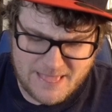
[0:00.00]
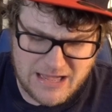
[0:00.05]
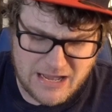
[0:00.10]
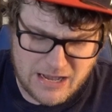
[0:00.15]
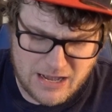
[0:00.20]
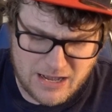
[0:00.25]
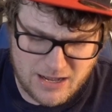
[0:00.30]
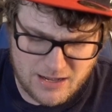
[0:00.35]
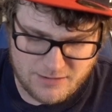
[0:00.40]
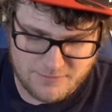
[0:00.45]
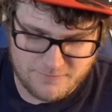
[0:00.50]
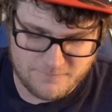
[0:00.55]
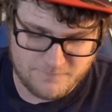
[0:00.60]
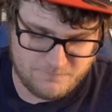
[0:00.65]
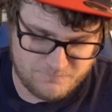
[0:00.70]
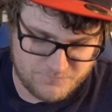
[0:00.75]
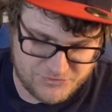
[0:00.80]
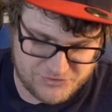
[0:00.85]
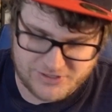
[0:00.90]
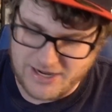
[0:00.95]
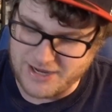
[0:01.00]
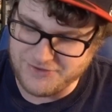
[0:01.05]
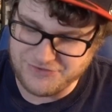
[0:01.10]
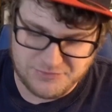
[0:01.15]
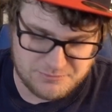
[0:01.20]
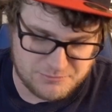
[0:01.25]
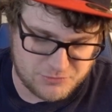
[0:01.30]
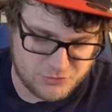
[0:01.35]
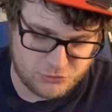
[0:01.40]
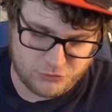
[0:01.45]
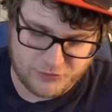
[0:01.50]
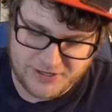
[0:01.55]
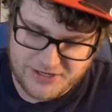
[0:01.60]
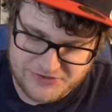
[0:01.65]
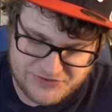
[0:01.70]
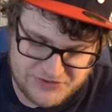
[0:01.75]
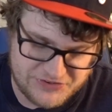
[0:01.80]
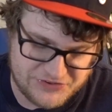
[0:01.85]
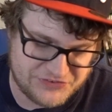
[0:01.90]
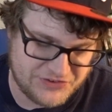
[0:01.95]
It's got some
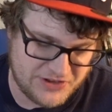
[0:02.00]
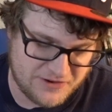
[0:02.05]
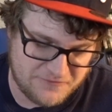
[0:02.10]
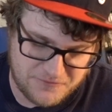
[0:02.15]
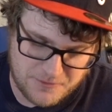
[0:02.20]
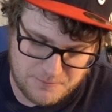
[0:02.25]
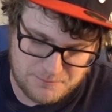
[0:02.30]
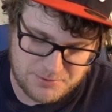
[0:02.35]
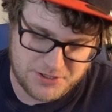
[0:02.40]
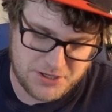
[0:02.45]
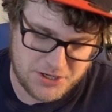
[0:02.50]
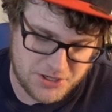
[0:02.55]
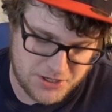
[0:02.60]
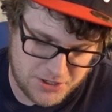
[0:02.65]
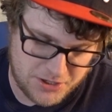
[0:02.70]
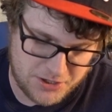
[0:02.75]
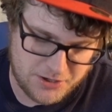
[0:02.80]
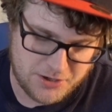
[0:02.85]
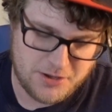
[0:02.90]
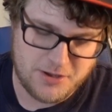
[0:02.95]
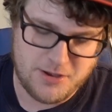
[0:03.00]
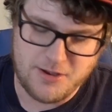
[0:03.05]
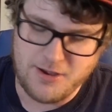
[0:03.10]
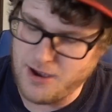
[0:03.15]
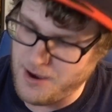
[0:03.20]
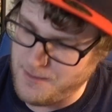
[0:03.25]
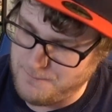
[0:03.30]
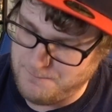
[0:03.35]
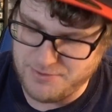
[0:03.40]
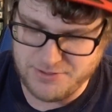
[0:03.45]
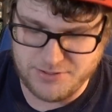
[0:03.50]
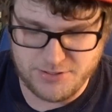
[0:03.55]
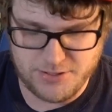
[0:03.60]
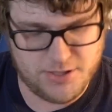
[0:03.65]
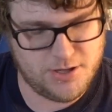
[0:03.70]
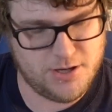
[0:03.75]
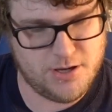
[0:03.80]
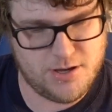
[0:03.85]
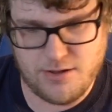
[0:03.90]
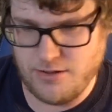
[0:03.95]
crazy stuff up in here, up in
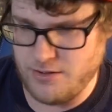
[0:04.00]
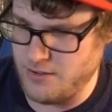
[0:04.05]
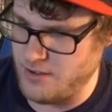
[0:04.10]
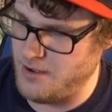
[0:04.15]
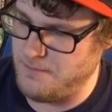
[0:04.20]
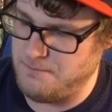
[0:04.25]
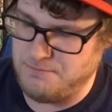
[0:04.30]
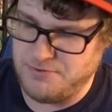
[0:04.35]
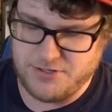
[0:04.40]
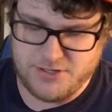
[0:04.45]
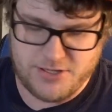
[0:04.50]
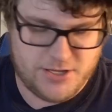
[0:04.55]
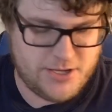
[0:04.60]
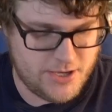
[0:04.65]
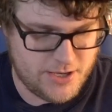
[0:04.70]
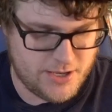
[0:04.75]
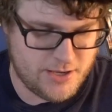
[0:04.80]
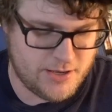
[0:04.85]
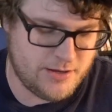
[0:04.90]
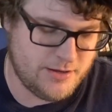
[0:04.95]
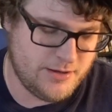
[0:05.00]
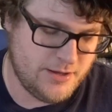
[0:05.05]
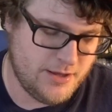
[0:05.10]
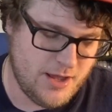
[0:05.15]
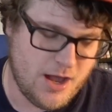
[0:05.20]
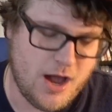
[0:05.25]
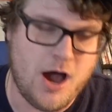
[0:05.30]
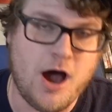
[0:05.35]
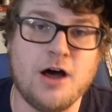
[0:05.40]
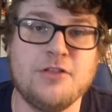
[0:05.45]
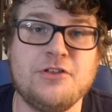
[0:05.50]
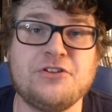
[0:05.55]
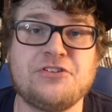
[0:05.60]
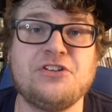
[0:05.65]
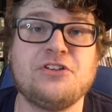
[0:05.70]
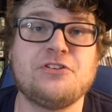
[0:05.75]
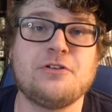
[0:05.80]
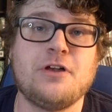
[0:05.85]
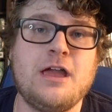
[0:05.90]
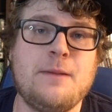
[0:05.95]
here. This
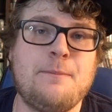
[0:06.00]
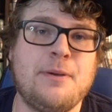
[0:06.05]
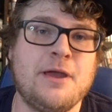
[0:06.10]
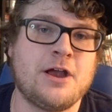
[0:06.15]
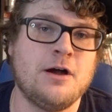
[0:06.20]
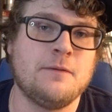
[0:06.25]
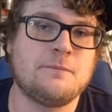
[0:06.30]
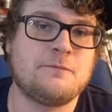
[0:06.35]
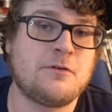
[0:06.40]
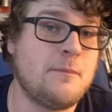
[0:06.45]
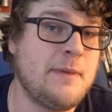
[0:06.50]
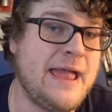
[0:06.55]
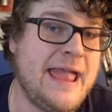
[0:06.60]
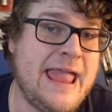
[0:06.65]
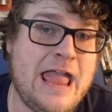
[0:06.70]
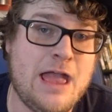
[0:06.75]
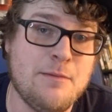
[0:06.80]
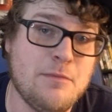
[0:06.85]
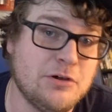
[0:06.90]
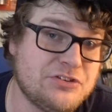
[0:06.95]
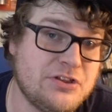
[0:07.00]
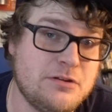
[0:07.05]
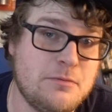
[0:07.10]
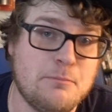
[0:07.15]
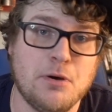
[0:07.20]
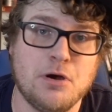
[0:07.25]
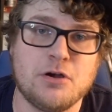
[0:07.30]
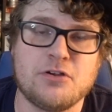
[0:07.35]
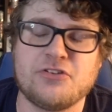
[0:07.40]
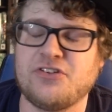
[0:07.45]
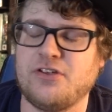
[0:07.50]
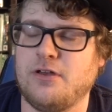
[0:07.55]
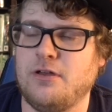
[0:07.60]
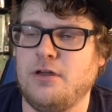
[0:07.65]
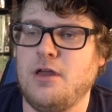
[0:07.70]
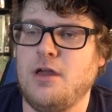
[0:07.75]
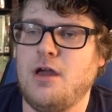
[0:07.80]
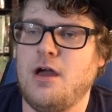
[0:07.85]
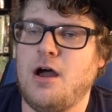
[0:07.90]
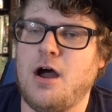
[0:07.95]
is a pickup from Hamilton Books,
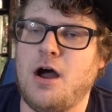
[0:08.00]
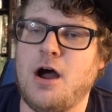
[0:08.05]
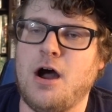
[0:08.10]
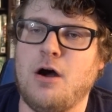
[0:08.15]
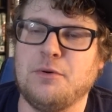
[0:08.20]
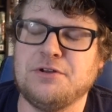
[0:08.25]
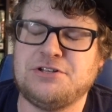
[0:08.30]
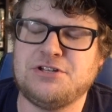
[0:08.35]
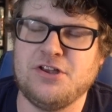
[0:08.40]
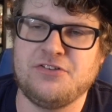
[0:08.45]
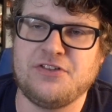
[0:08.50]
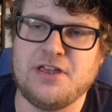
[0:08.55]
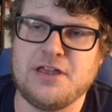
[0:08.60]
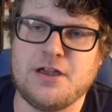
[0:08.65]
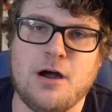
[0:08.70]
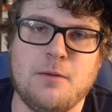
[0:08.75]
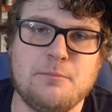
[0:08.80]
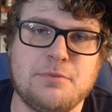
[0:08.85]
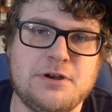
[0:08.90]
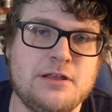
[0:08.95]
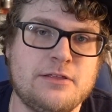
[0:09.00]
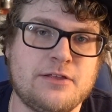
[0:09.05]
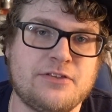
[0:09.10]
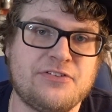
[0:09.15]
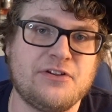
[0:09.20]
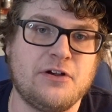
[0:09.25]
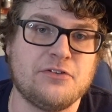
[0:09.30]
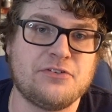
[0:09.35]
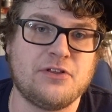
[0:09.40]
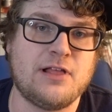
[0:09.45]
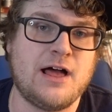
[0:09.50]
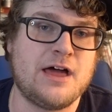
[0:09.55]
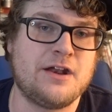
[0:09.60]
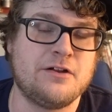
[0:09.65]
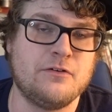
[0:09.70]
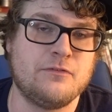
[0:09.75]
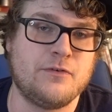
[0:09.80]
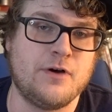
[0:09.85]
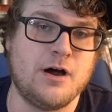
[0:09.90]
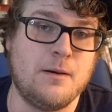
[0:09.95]
which is a company that sells a lot
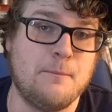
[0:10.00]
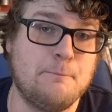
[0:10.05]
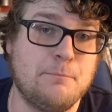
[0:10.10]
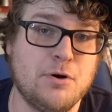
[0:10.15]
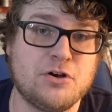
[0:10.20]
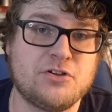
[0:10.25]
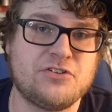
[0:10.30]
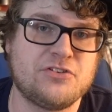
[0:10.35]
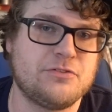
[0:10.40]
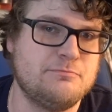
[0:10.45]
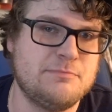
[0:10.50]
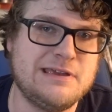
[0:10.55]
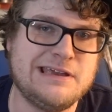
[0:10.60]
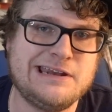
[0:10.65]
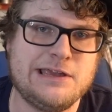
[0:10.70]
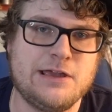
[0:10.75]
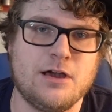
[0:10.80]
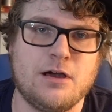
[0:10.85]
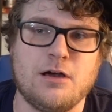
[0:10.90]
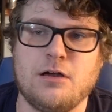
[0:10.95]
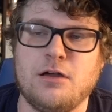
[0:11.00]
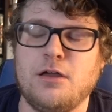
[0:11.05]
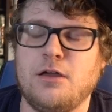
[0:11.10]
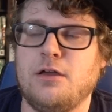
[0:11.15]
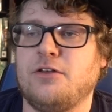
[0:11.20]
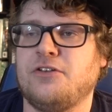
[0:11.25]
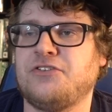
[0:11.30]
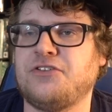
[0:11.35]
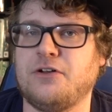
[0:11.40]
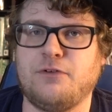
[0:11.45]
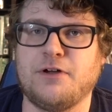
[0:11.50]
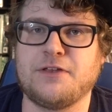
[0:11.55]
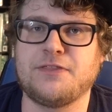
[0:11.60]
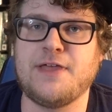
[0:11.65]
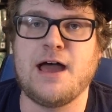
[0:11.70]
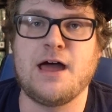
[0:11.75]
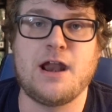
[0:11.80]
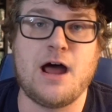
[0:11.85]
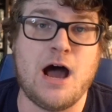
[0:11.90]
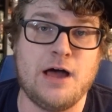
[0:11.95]
of books, media, stuff like
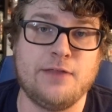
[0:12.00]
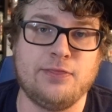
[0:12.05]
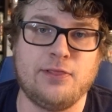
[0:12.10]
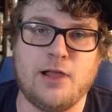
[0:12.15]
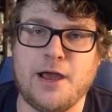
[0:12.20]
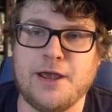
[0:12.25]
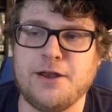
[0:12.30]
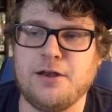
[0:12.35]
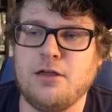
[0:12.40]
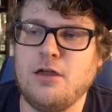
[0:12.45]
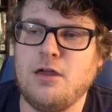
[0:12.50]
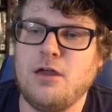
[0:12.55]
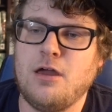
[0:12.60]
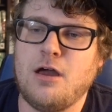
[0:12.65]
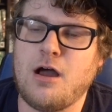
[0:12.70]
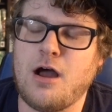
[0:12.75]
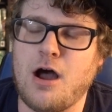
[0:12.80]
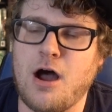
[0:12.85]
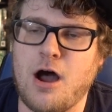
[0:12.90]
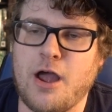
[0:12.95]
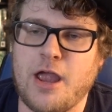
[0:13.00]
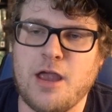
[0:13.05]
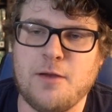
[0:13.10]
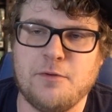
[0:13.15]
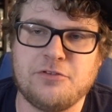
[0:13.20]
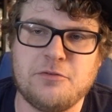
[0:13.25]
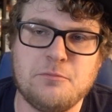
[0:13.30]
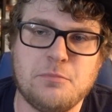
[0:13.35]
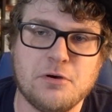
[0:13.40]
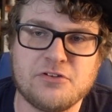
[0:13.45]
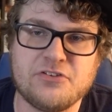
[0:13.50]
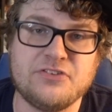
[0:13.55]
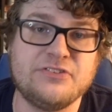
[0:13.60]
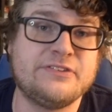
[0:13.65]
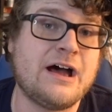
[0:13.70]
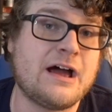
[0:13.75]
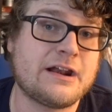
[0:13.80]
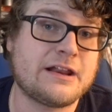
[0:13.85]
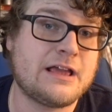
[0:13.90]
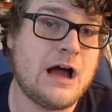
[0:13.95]
that online.
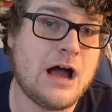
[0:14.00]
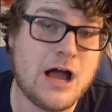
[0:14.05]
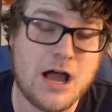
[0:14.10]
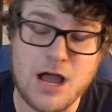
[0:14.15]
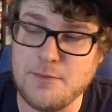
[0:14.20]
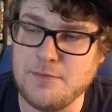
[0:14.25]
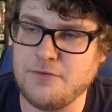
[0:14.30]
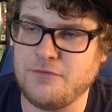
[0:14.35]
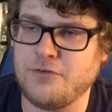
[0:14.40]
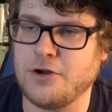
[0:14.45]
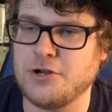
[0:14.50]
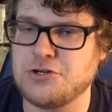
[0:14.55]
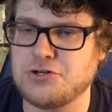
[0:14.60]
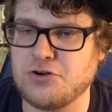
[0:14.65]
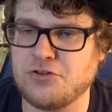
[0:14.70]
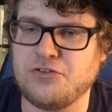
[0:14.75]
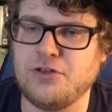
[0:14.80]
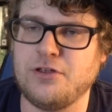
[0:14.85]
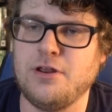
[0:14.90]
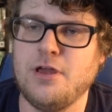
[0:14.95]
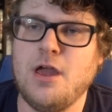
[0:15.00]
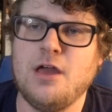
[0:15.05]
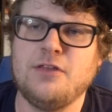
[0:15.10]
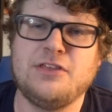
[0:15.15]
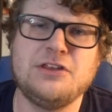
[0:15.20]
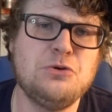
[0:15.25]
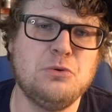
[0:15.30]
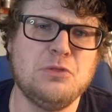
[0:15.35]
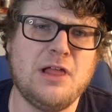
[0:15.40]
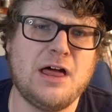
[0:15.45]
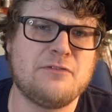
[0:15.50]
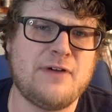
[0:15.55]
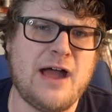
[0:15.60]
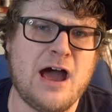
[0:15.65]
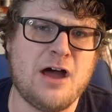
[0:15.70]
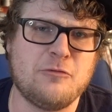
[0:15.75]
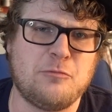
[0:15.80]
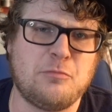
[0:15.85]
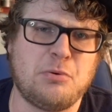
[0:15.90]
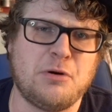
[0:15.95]
HamiltonBooks.com if you're interested. They do a lot of
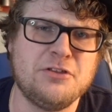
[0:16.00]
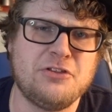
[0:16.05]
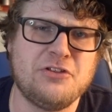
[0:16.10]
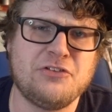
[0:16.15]
out-of-print